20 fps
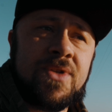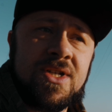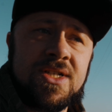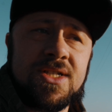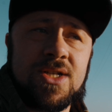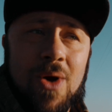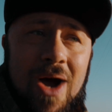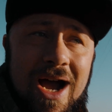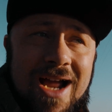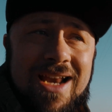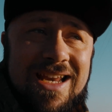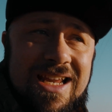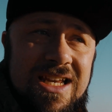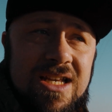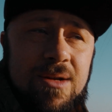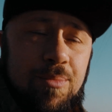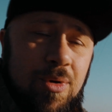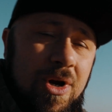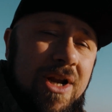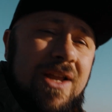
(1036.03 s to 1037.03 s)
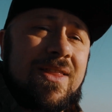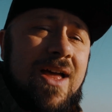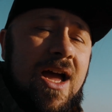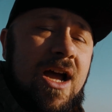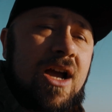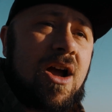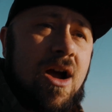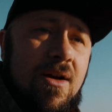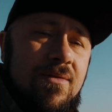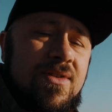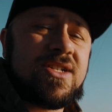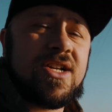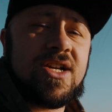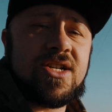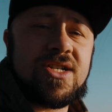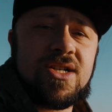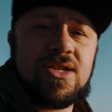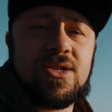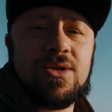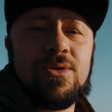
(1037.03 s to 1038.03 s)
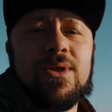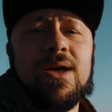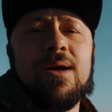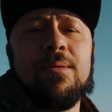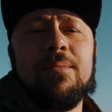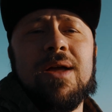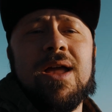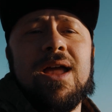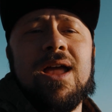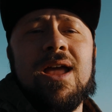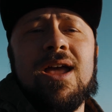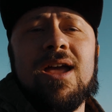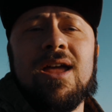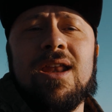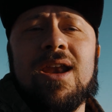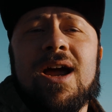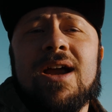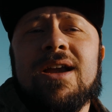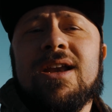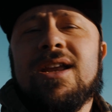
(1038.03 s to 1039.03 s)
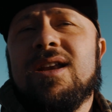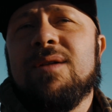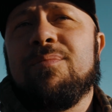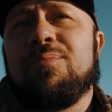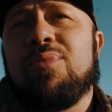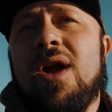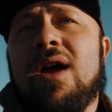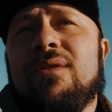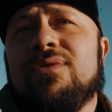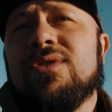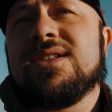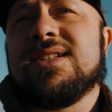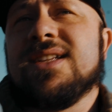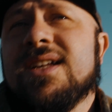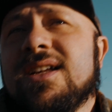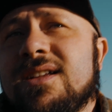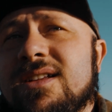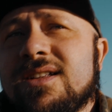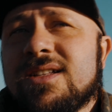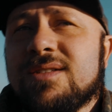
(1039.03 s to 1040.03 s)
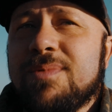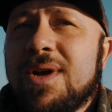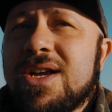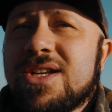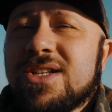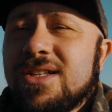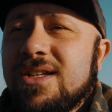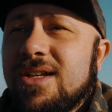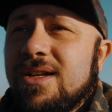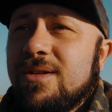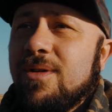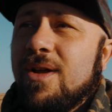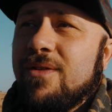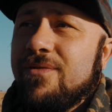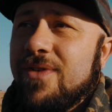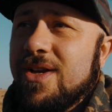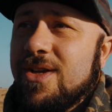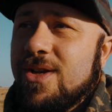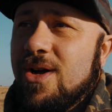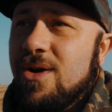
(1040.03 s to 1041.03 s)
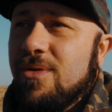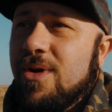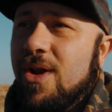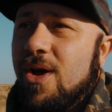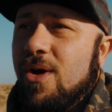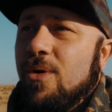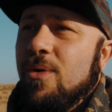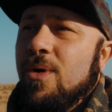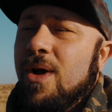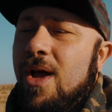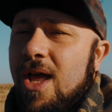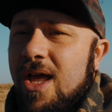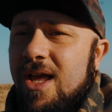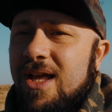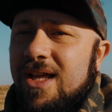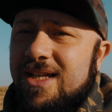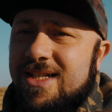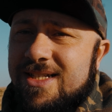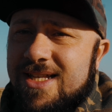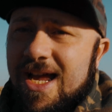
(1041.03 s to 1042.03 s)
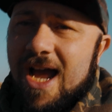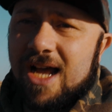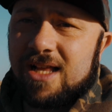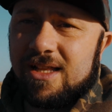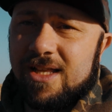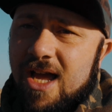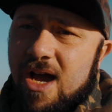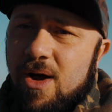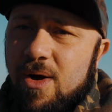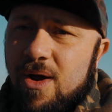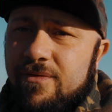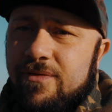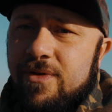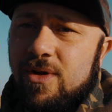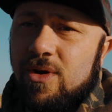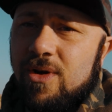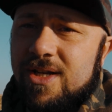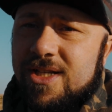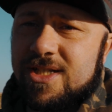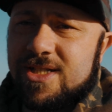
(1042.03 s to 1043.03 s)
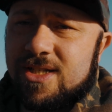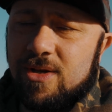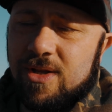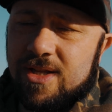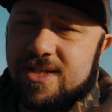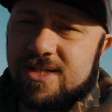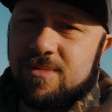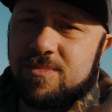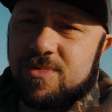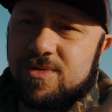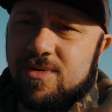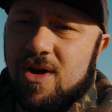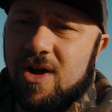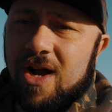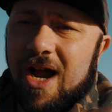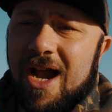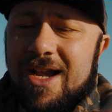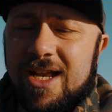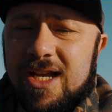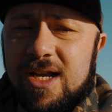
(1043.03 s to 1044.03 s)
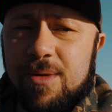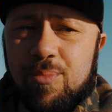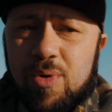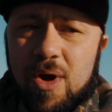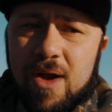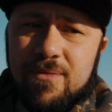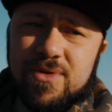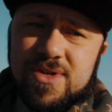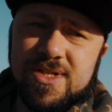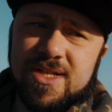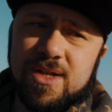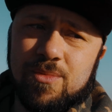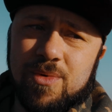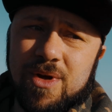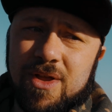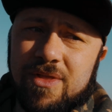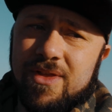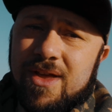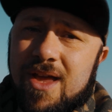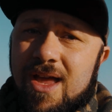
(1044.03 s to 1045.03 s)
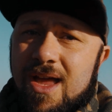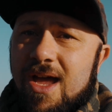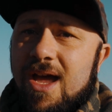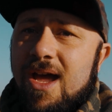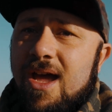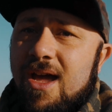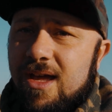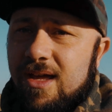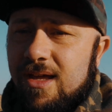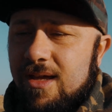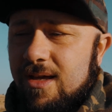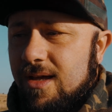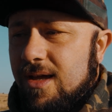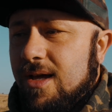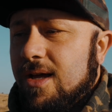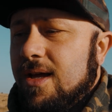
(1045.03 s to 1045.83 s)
So I need to bring that conversation to them, and I need to preface it, especially if I don't know exactly how I feel. I just know that something's wrong. I need to preface it with, hey,